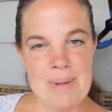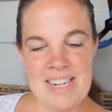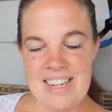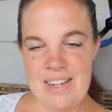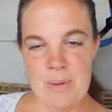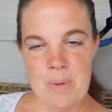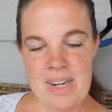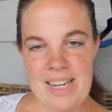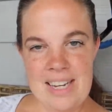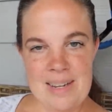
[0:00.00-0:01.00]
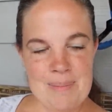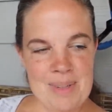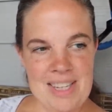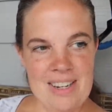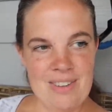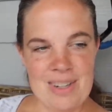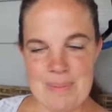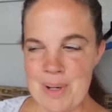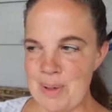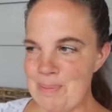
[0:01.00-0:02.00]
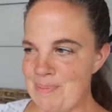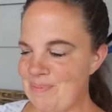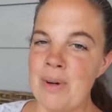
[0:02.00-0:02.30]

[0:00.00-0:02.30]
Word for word: midnight or 1 a.m. when they all come home.